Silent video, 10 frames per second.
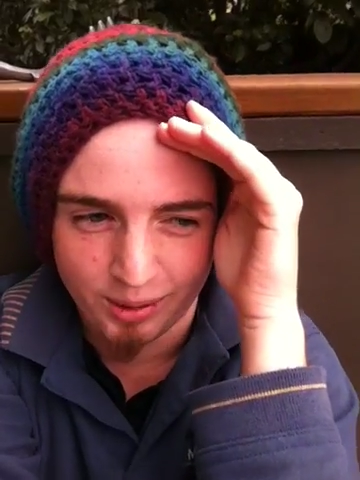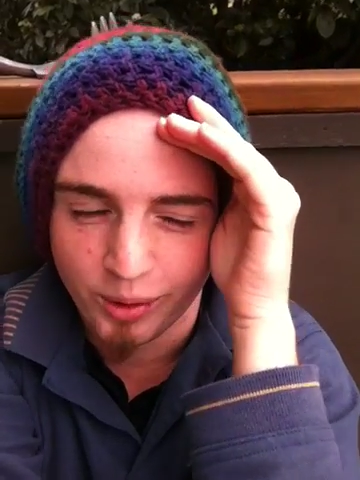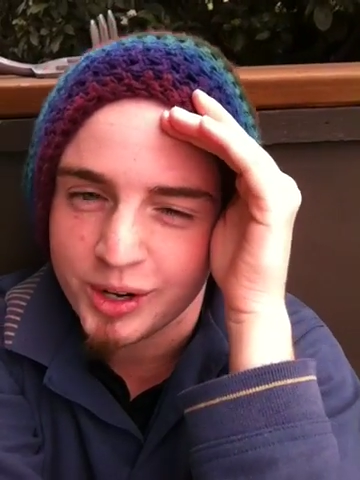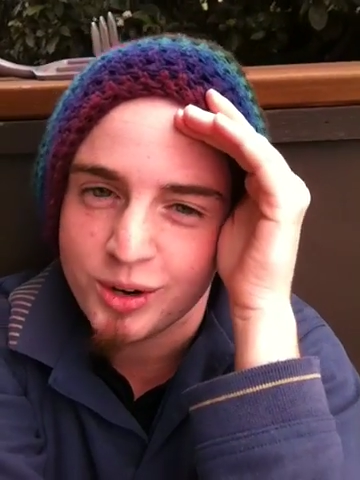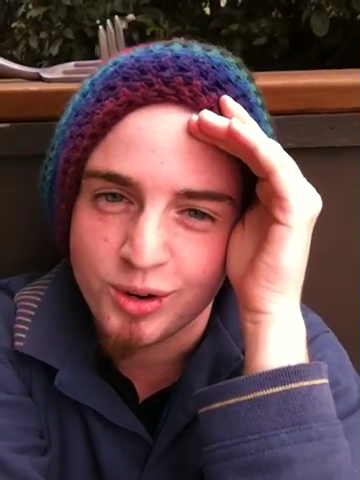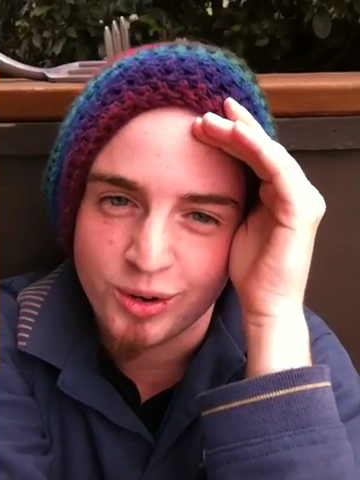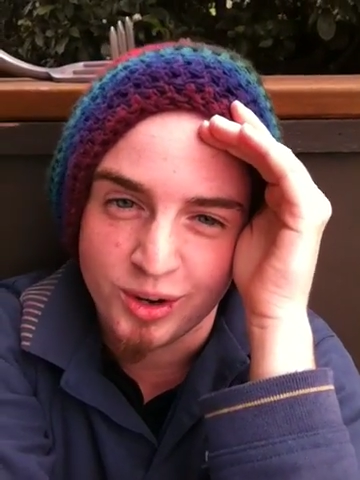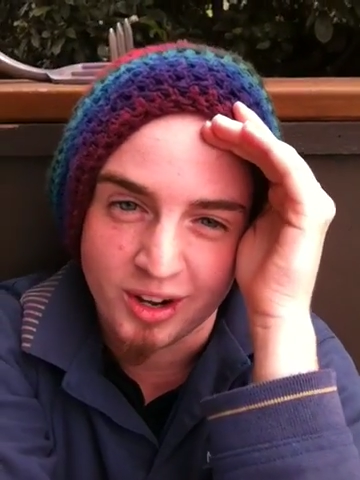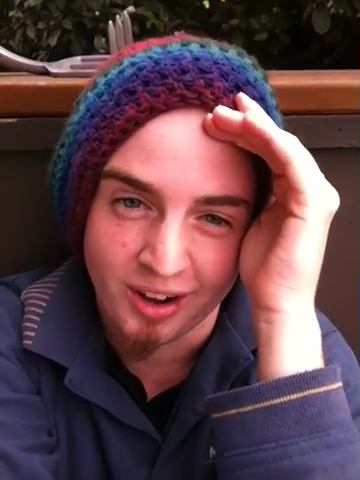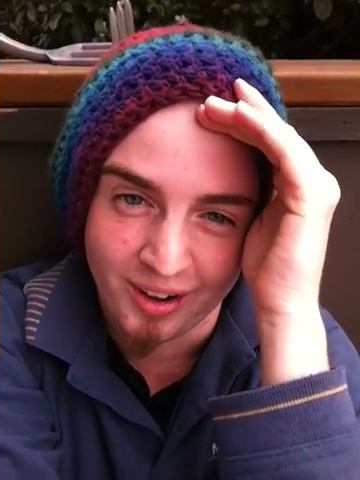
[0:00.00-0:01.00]
what you do,
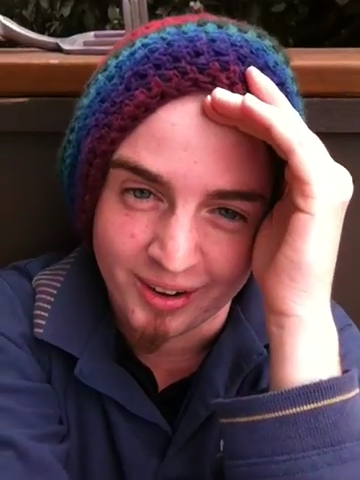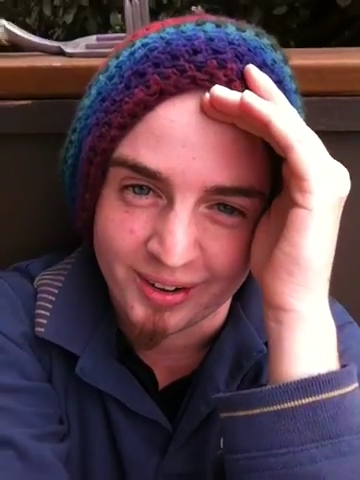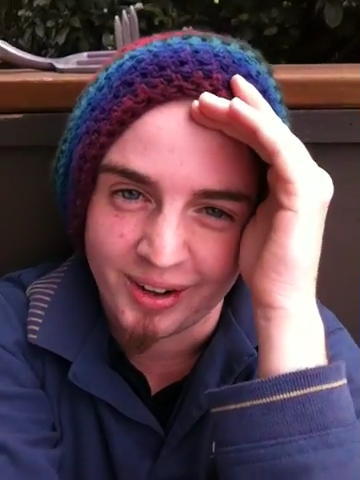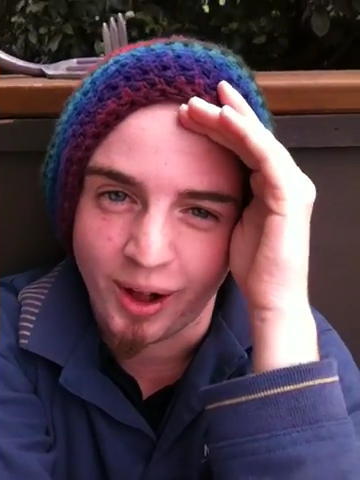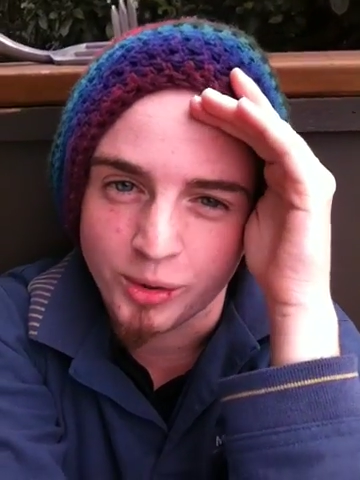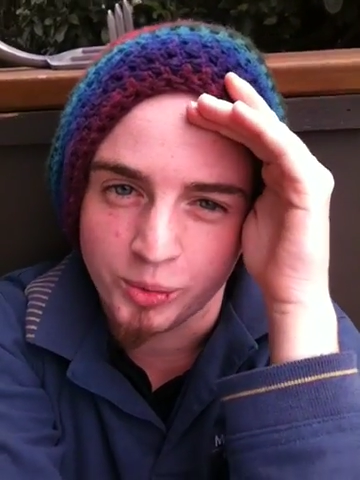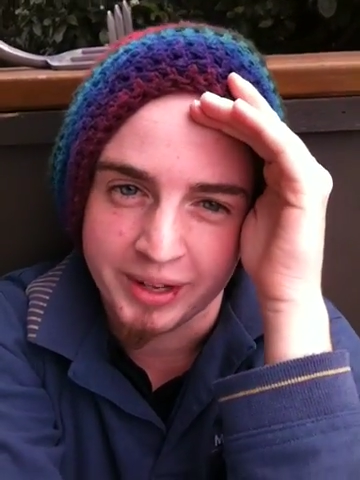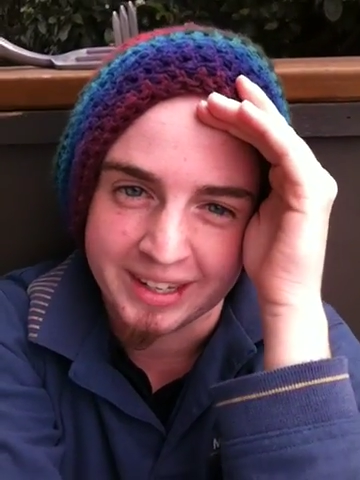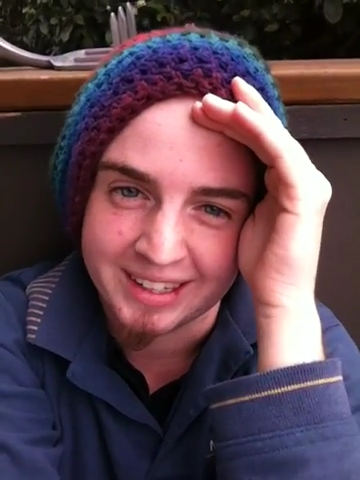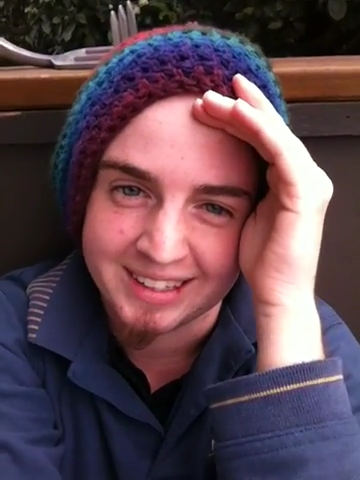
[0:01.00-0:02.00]
you can't
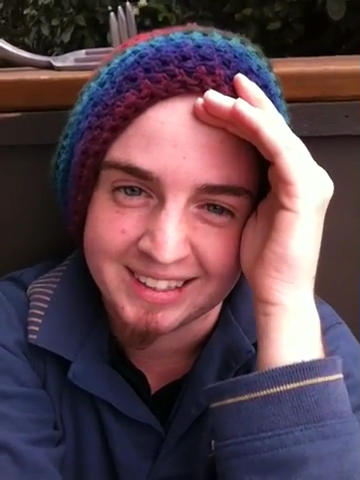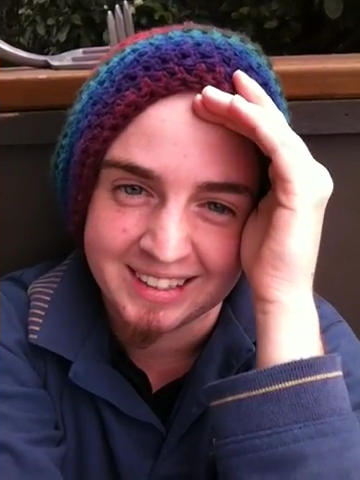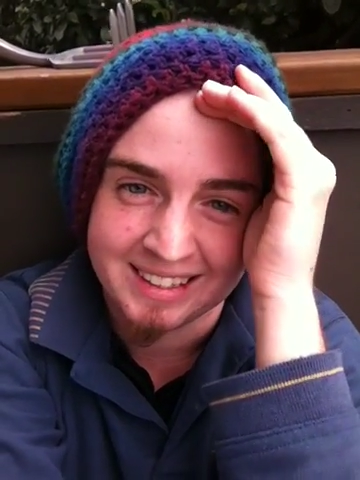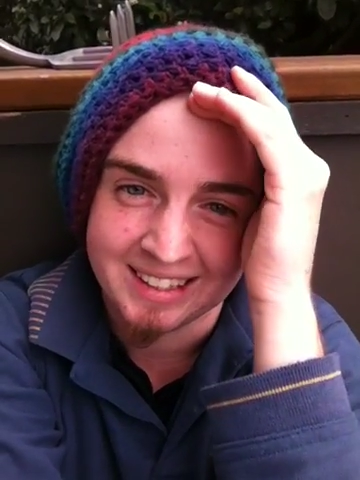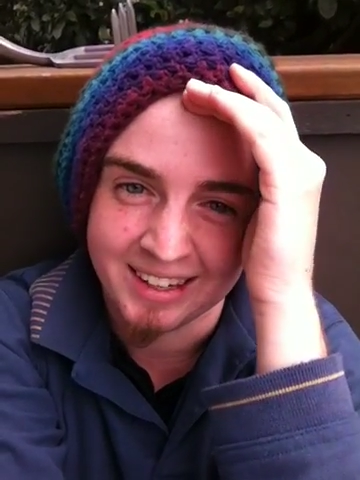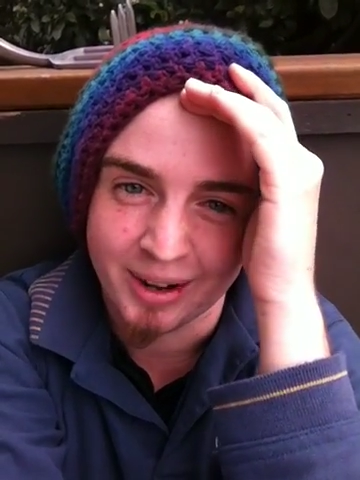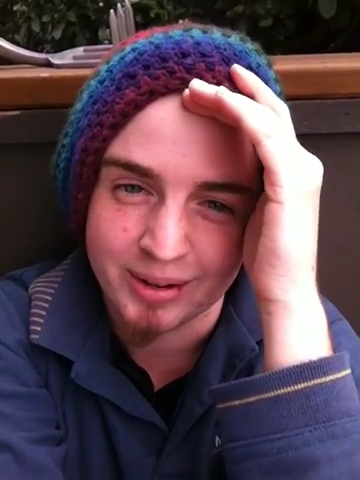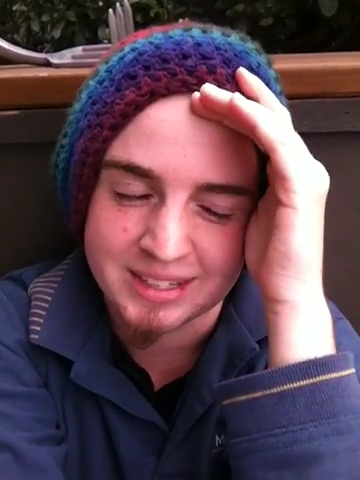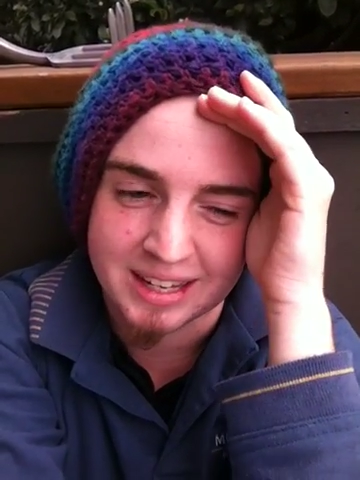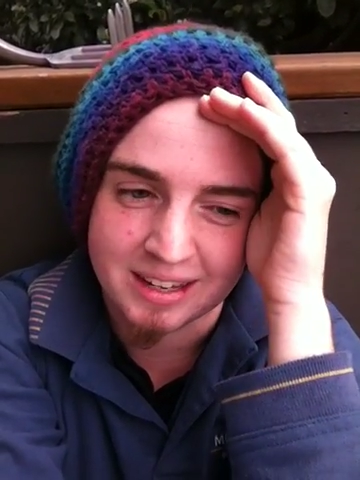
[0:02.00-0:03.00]
win. You know,
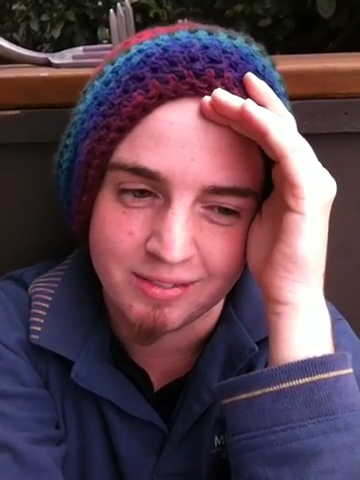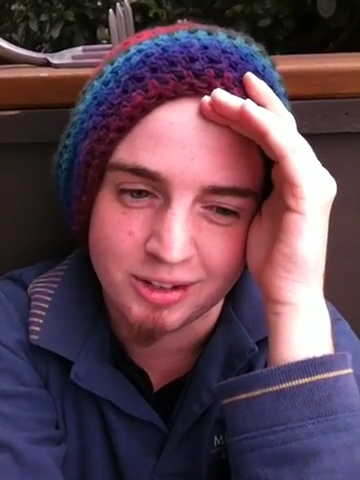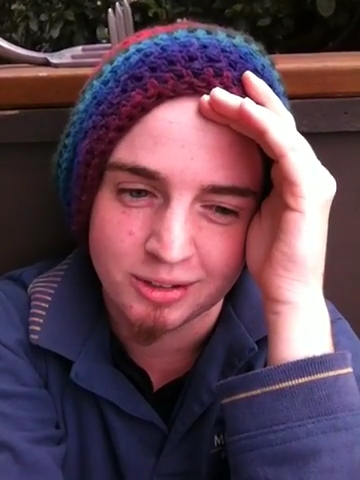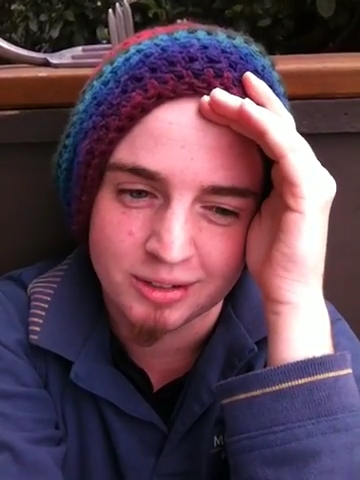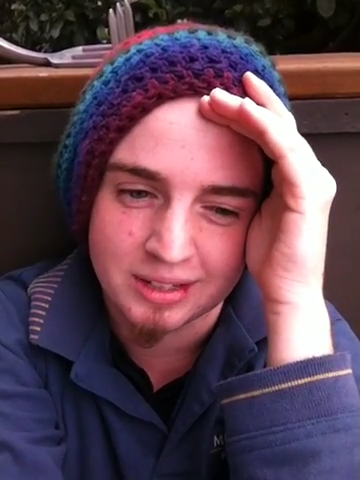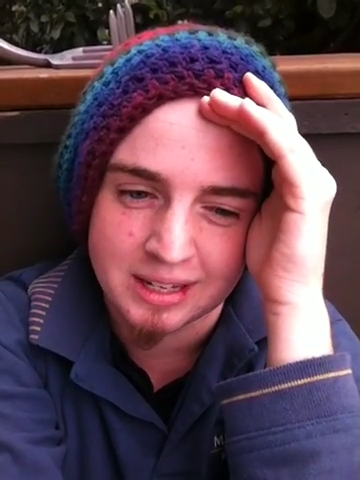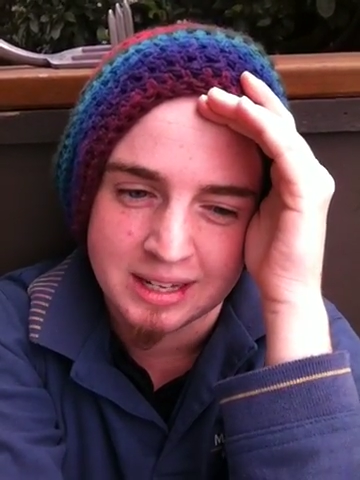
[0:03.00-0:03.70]
it's like if you look